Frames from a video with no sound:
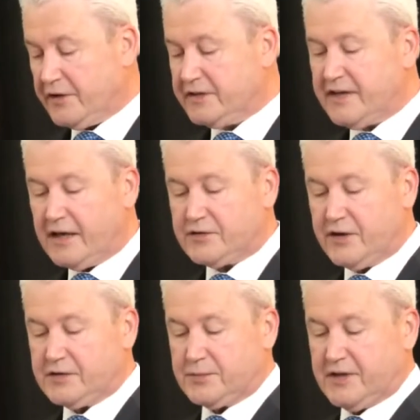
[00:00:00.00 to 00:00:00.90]
in-town
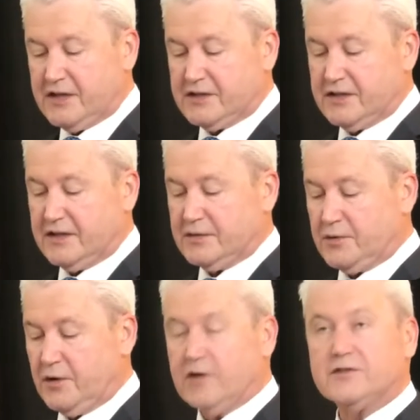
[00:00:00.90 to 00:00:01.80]
transportation needs,
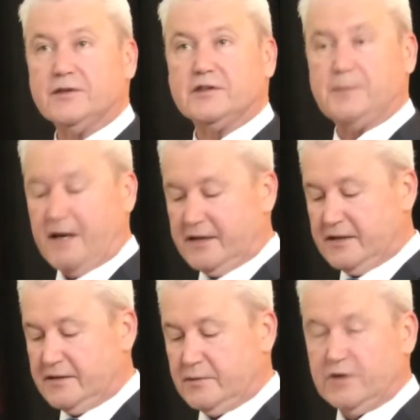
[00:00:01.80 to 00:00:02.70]
we also
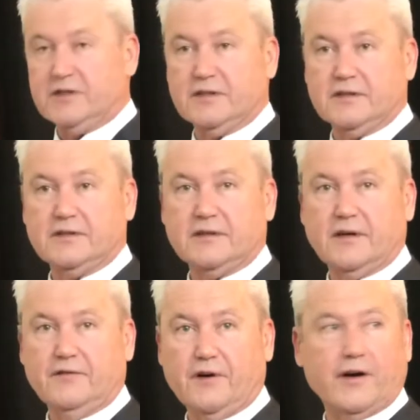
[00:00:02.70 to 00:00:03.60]
expanded, which is
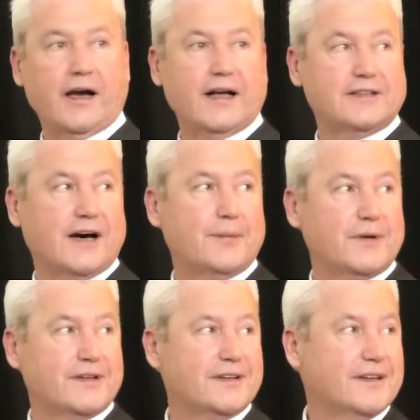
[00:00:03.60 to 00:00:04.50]
a very hot
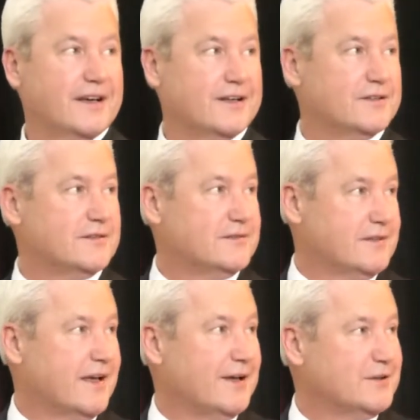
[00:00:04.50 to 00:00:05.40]
topic, as
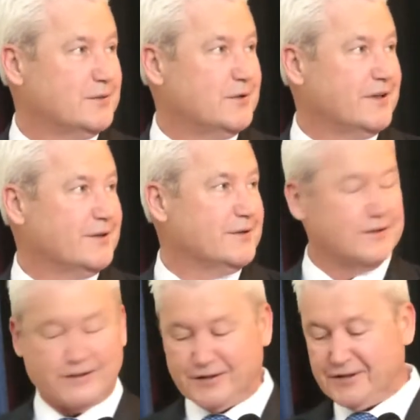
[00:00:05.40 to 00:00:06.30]
the council will hear
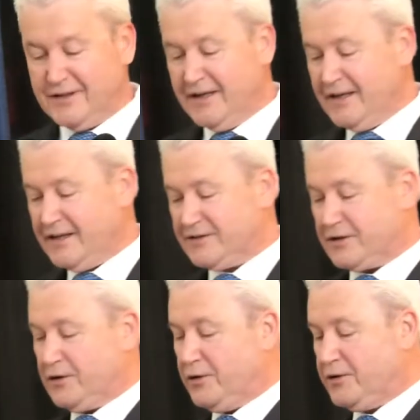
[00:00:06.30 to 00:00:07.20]
this year, is
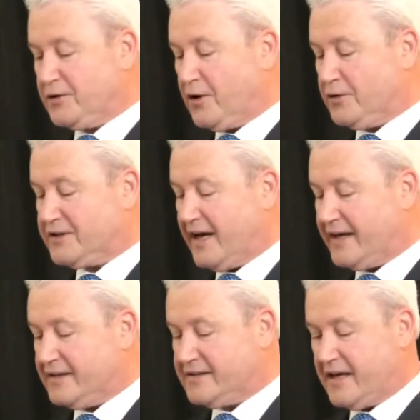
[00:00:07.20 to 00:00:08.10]
the Colonial Coach
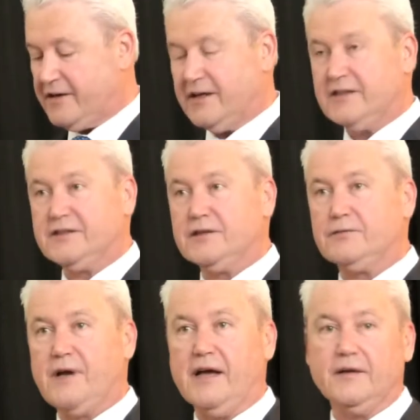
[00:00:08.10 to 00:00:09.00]
added Saturdays year
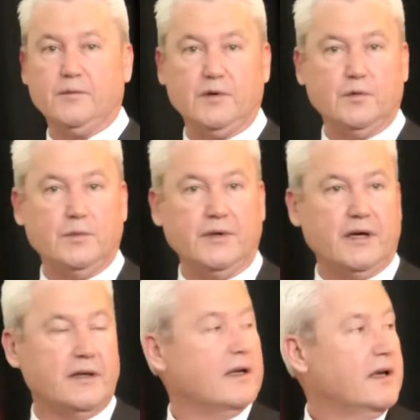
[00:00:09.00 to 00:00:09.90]
round, and we will
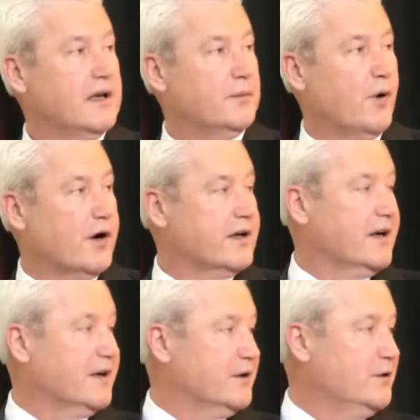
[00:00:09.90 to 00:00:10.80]
be
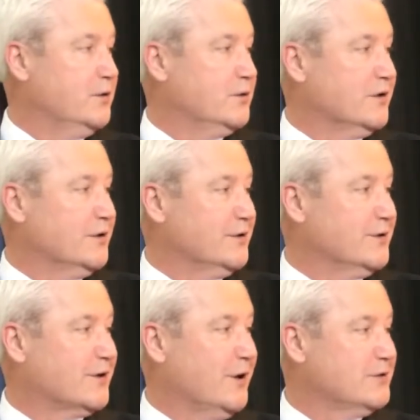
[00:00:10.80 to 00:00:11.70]
embarking on a new
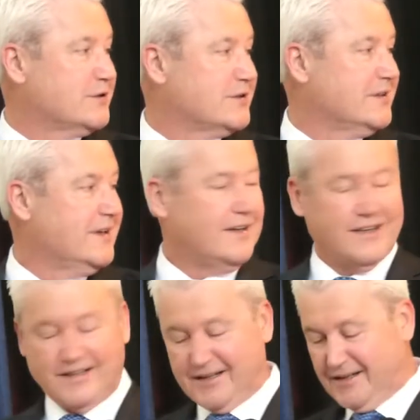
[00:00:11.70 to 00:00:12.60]
Colonial Coach
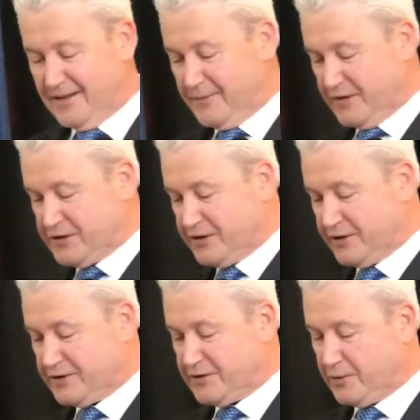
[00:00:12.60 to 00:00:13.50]
um, this
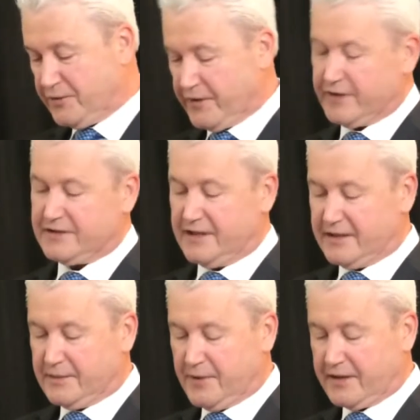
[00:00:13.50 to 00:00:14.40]
year, so we're very
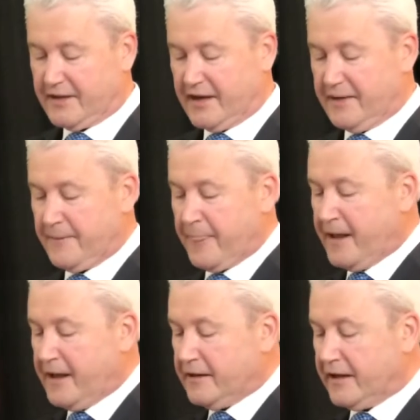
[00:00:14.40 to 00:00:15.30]
excited about that.
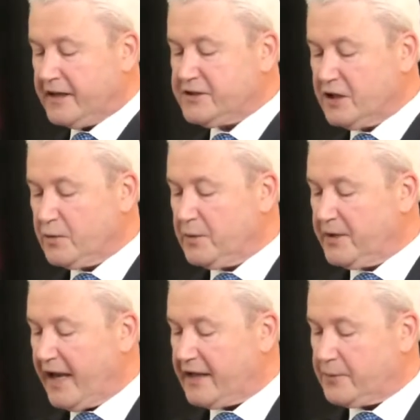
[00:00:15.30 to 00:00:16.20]
Last year, we
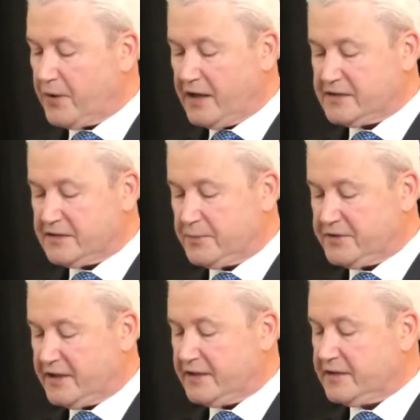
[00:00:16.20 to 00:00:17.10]
began the process of
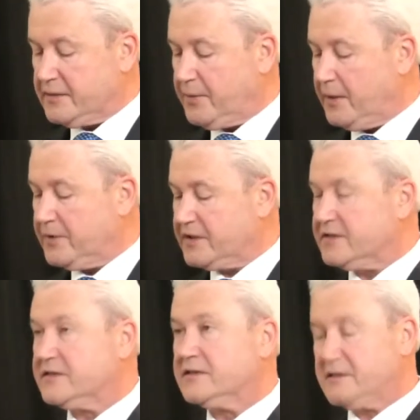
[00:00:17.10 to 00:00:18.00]
presenting to the public
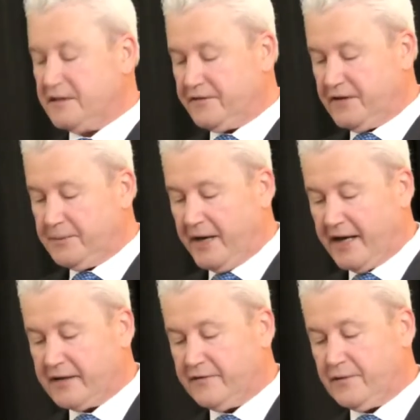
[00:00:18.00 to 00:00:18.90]
and soliciting
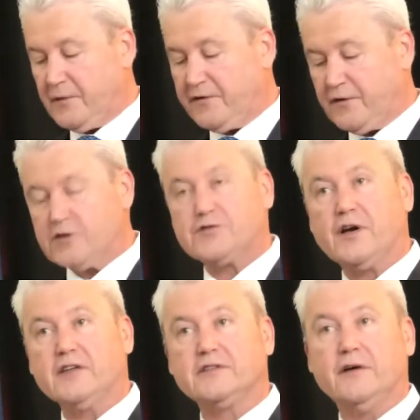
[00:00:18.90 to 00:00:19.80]
feedback from our first
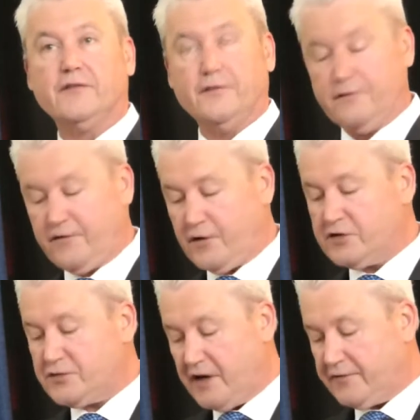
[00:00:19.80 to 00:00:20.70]
draft of the,
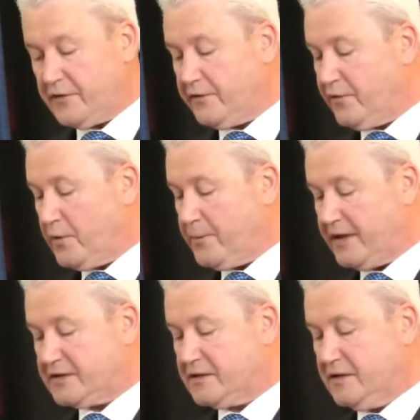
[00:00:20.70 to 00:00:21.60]
first draft of the
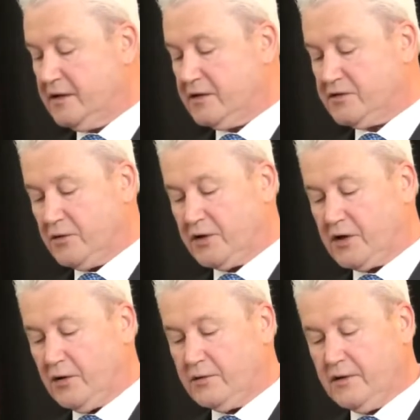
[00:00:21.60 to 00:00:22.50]
Form-Based Zoning
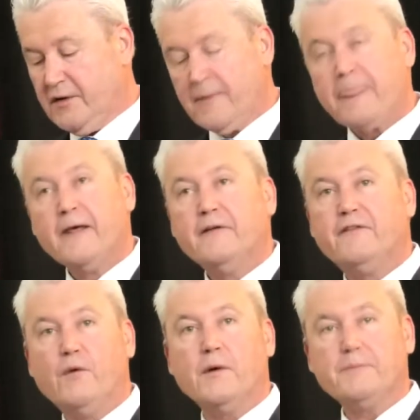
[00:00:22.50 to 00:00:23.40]
Code.
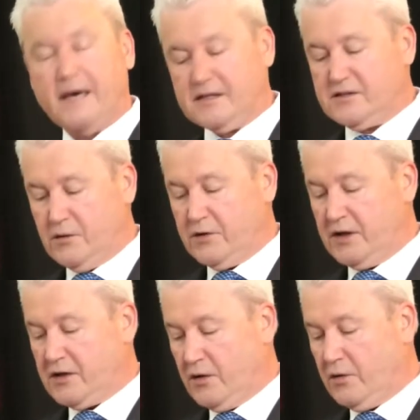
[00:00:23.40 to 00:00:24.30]
Form-Based
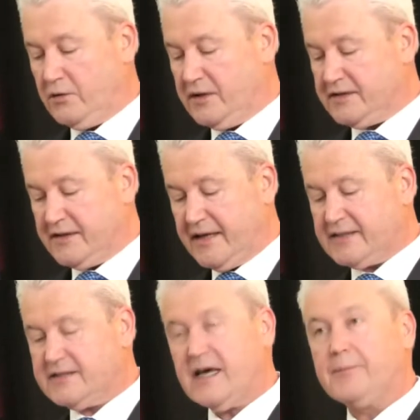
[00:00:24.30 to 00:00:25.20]
Zoning Code is the
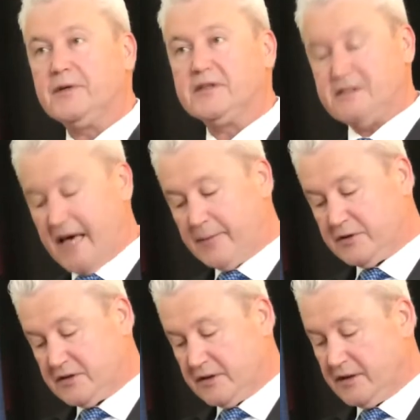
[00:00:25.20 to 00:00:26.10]
next step in
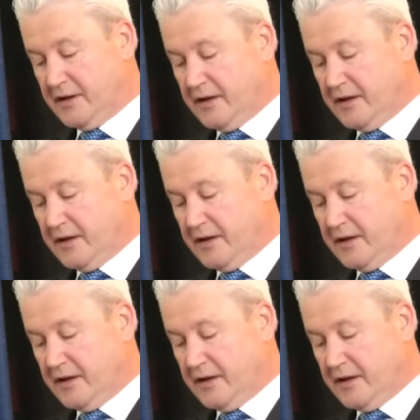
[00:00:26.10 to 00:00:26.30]
establishing